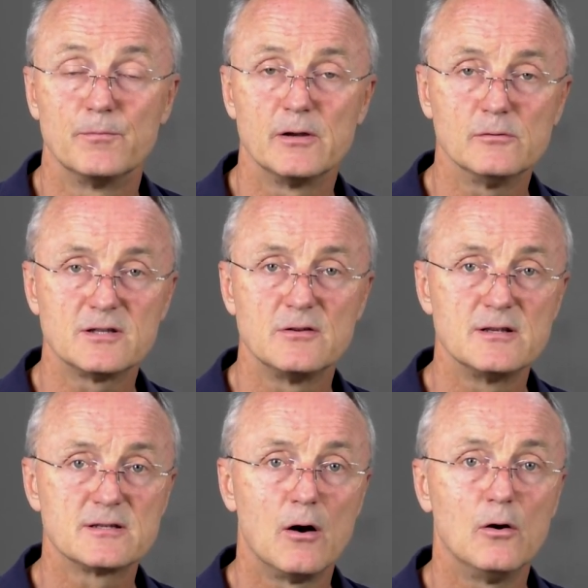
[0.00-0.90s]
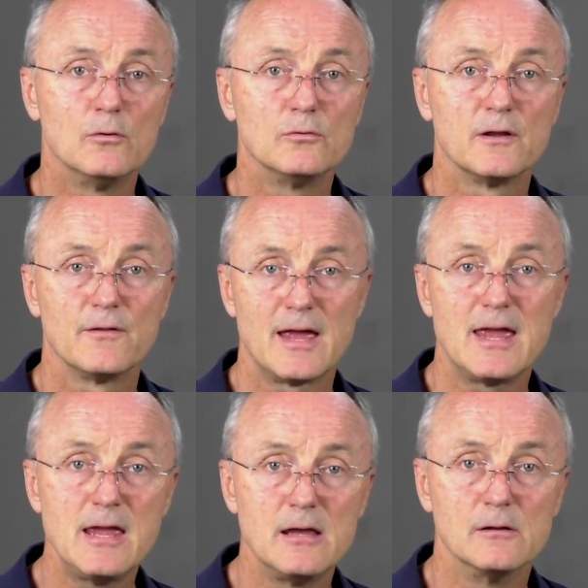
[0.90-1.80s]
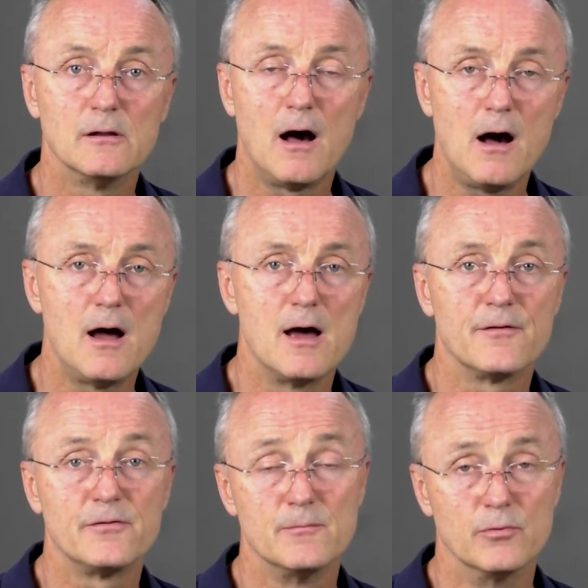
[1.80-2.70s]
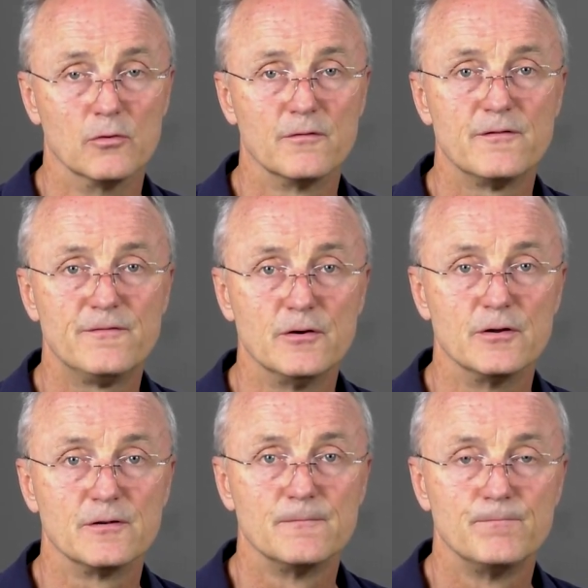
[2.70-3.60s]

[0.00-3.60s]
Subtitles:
but it also needs to hold the heel higher than the ball of the foot.